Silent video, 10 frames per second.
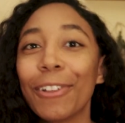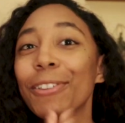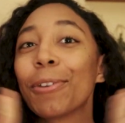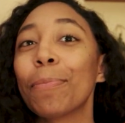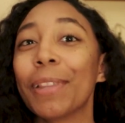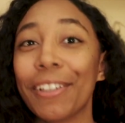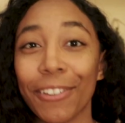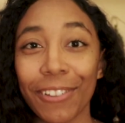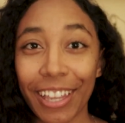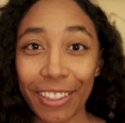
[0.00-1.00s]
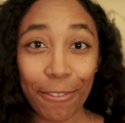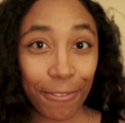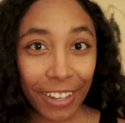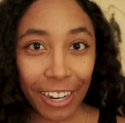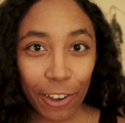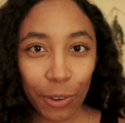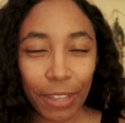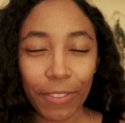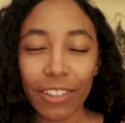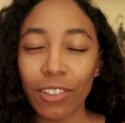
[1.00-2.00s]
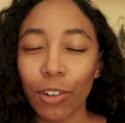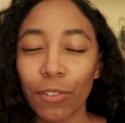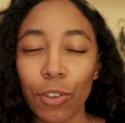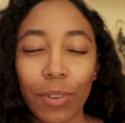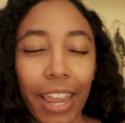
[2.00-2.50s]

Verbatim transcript: Also, please do like the video if this served you